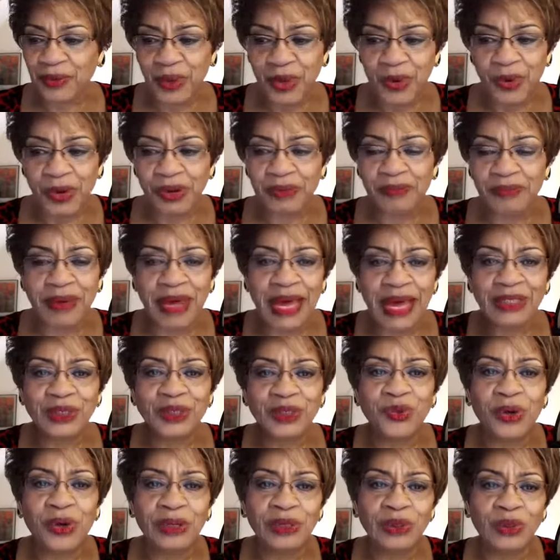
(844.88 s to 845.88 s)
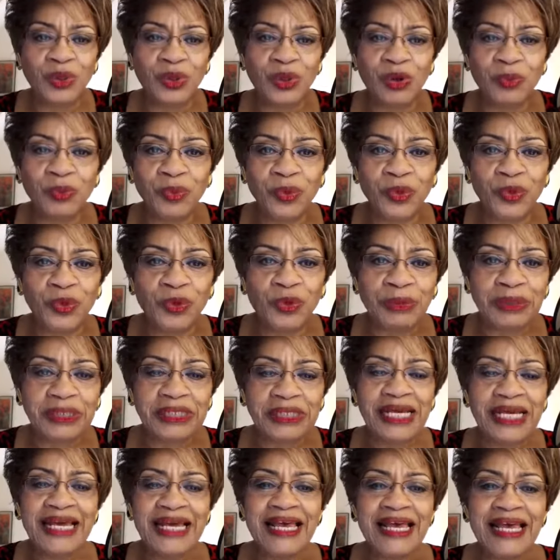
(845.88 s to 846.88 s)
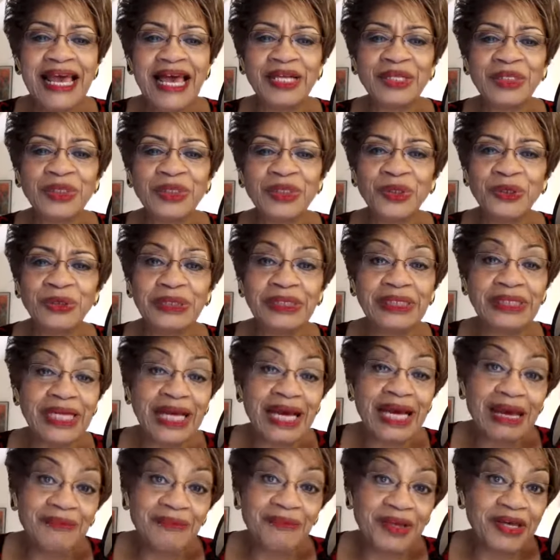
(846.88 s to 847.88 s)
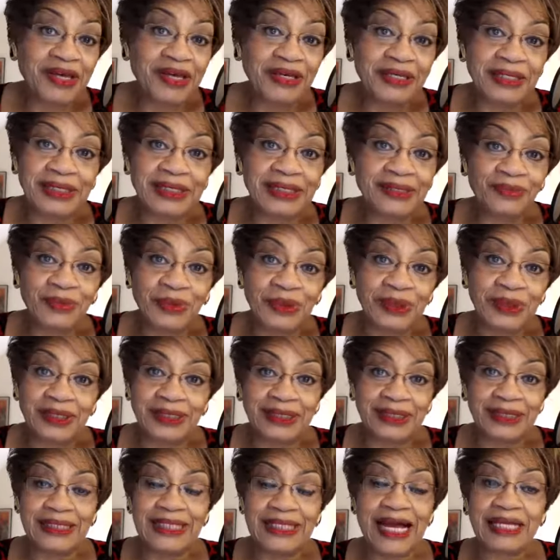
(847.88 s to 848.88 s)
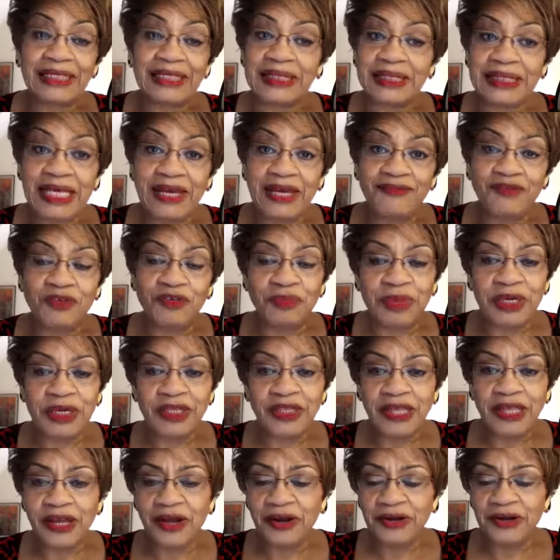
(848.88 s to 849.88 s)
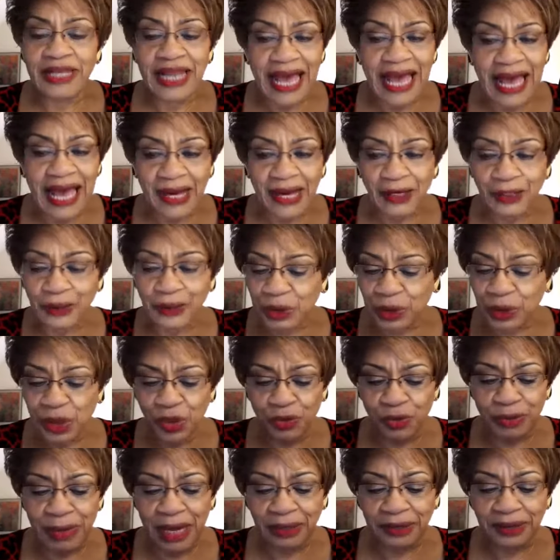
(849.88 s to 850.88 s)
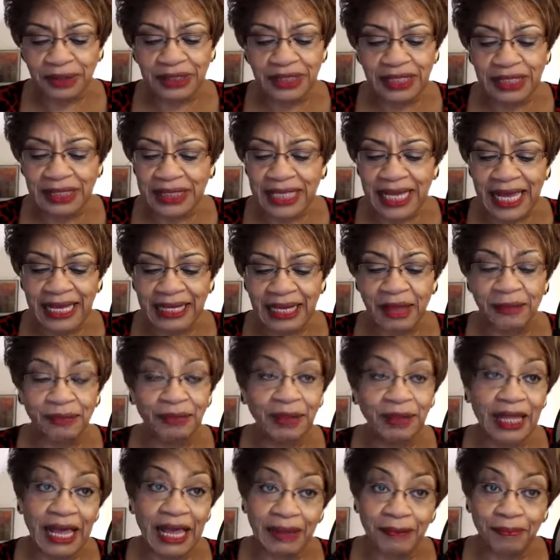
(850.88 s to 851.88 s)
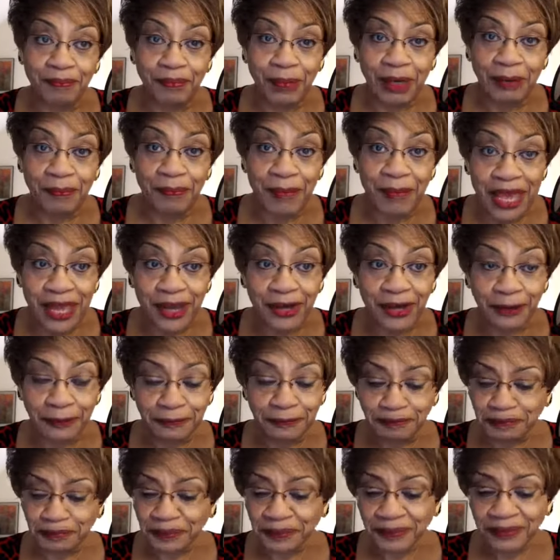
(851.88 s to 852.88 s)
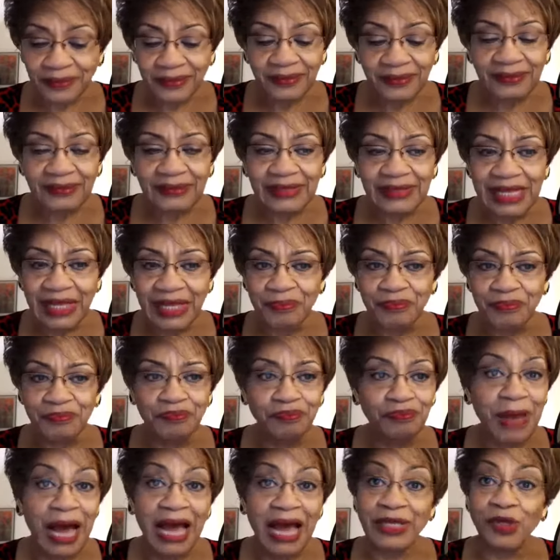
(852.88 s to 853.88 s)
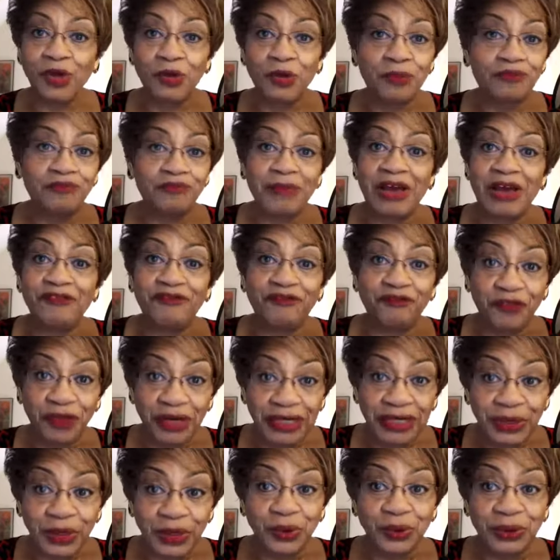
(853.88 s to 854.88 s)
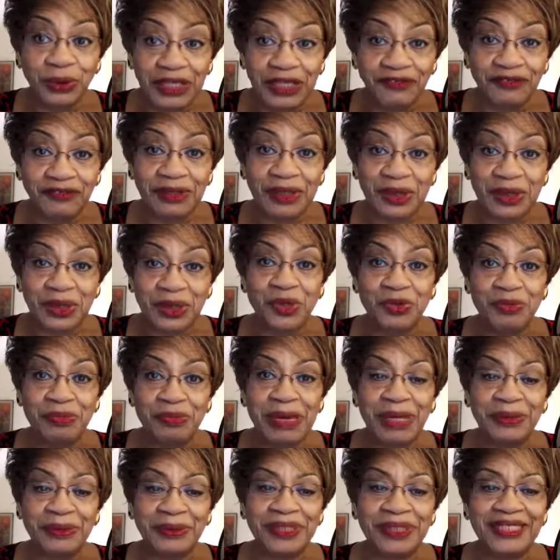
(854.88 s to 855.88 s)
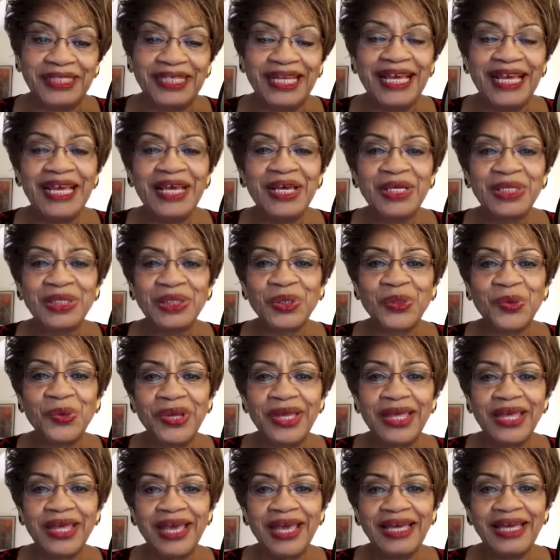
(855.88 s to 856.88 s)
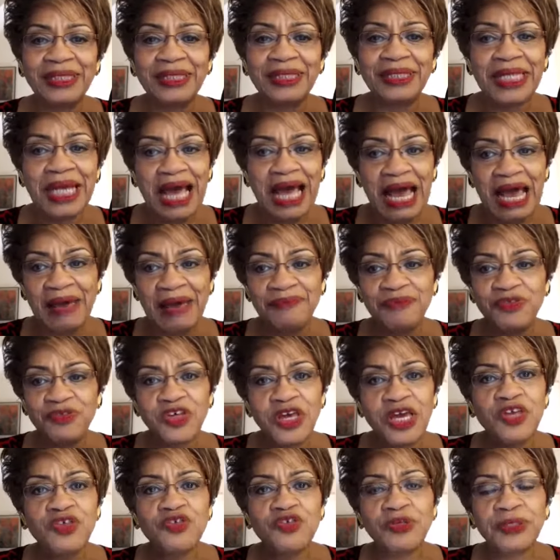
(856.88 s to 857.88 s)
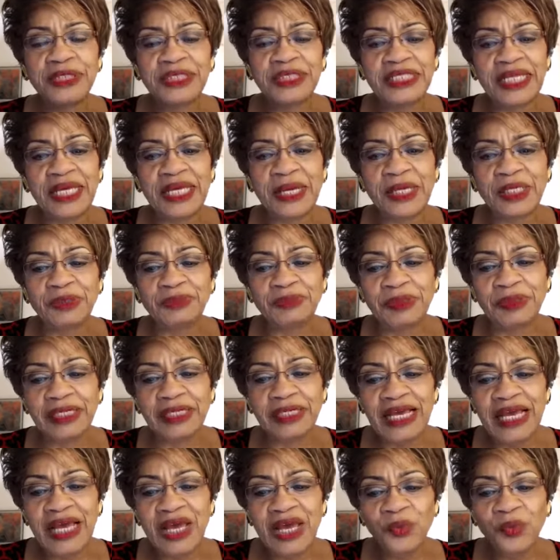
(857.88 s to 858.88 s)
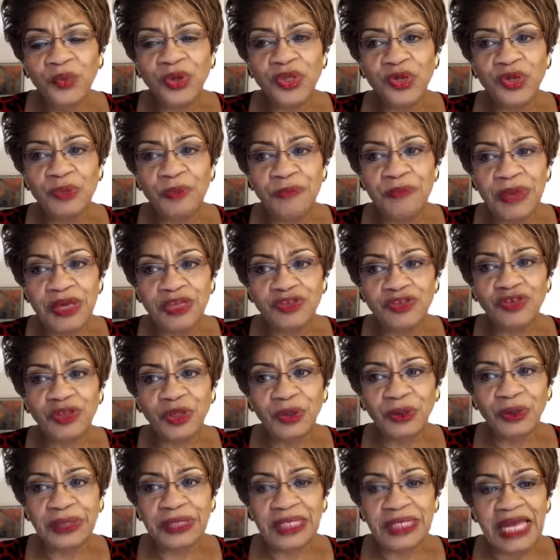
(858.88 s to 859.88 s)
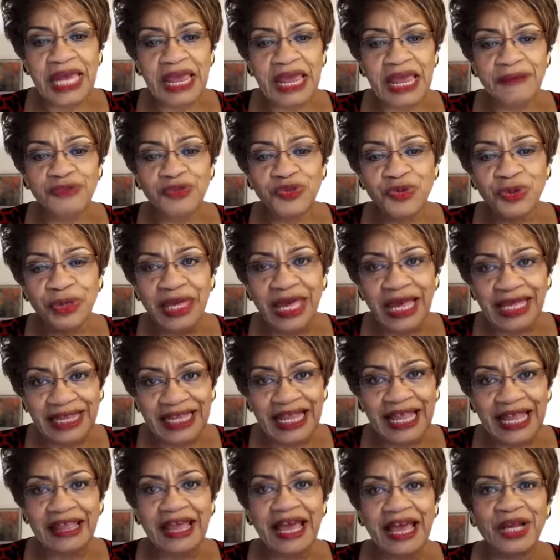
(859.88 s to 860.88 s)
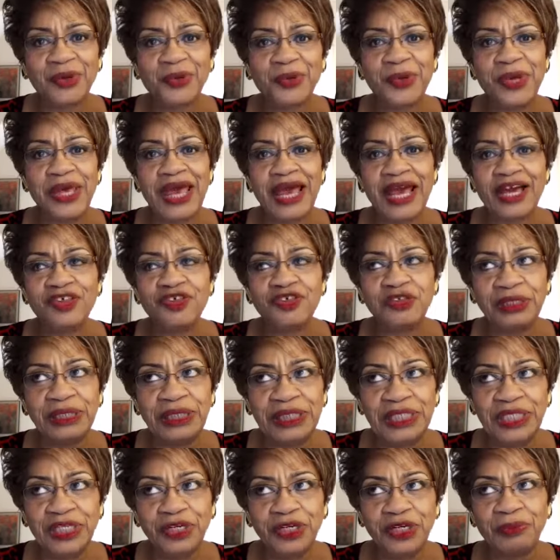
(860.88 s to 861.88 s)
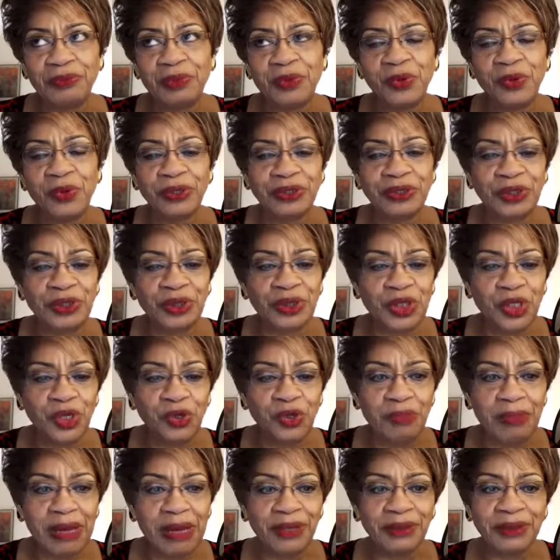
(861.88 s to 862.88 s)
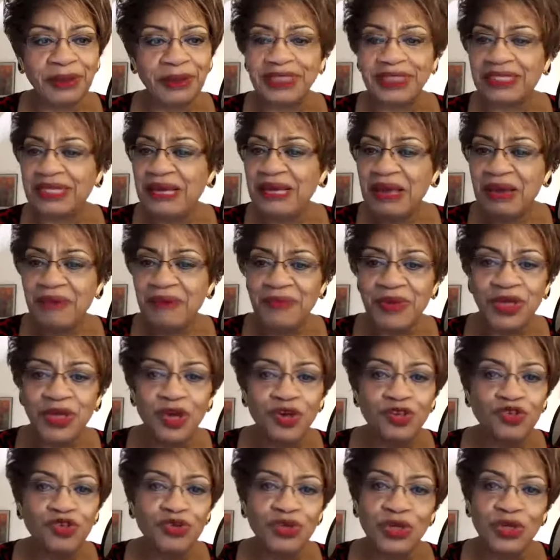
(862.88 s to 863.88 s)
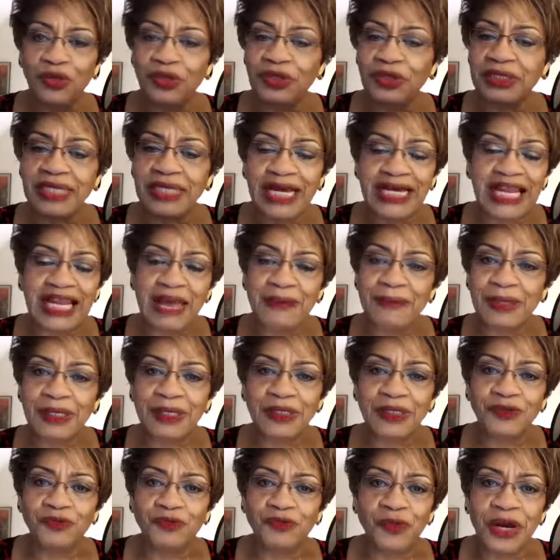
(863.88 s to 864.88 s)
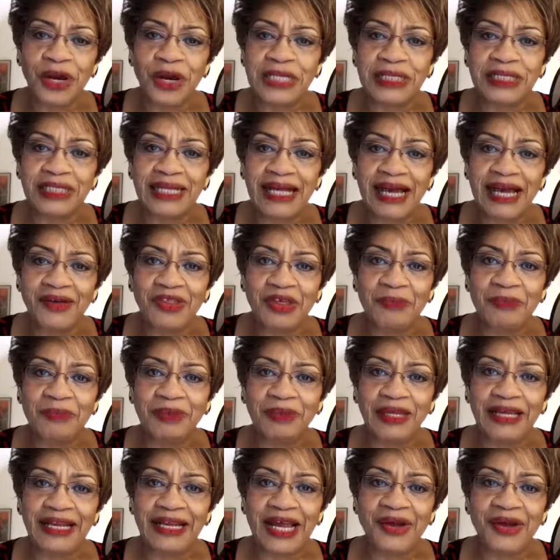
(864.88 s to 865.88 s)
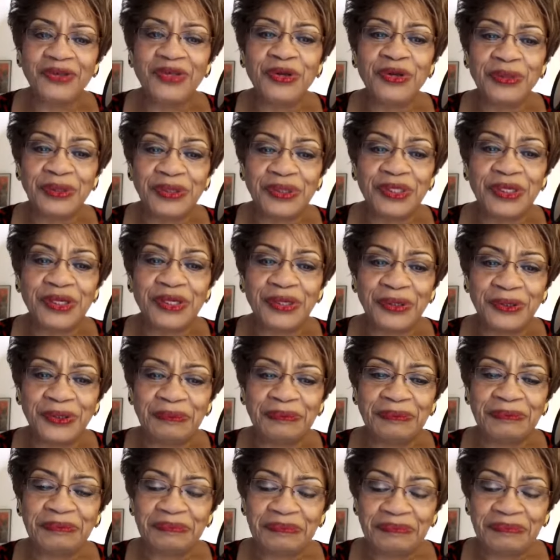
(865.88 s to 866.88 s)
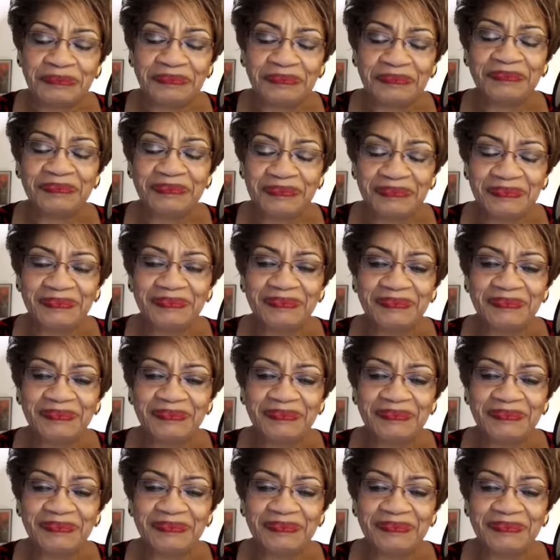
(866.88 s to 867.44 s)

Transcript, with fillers: went back to our dorm rooms at a certain time because it was just not safe to be there. Now, Stone Mountain has had a black a mayor. I know my friends who live in Stone Mountain. So again, time changes things, but when you mention those names, you get that kind of reaction Dearborn, Stone Mountain, because you know the dynamics of race and how they played out years ago yeah